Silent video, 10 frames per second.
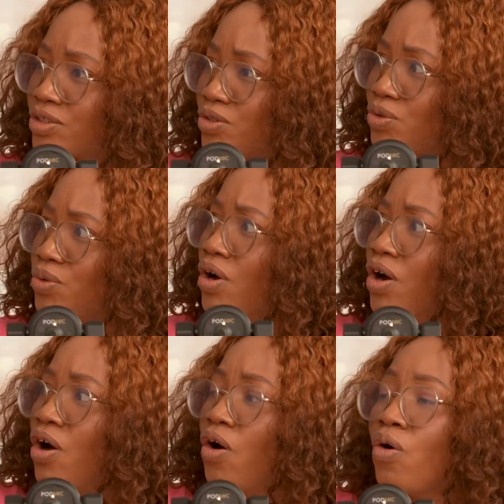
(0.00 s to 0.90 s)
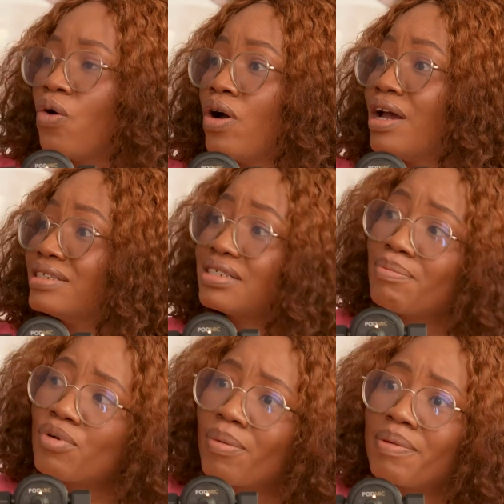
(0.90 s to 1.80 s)
is new or
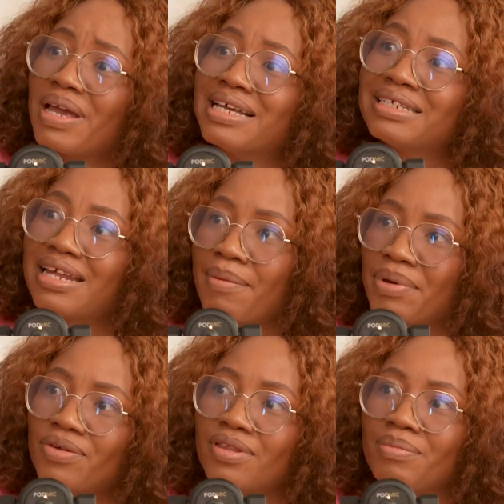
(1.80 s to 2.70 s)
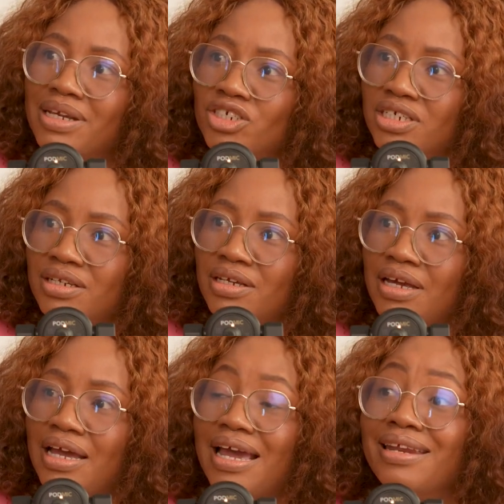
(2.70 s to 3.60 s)
some problem hasn't happened on the machine,
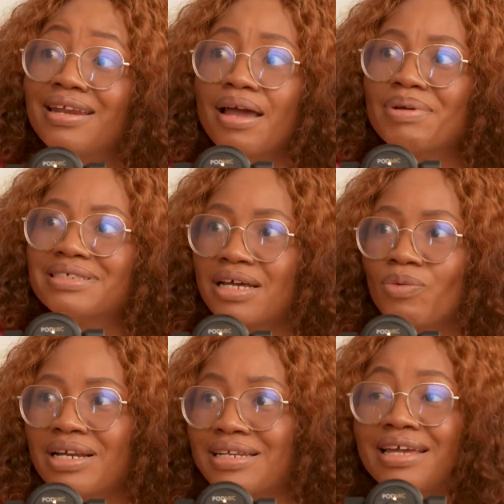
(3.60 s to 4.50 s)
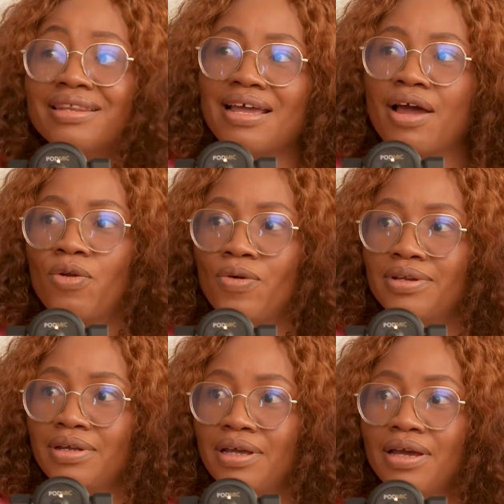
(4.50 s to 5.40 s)
and it happens that one day and they're alone.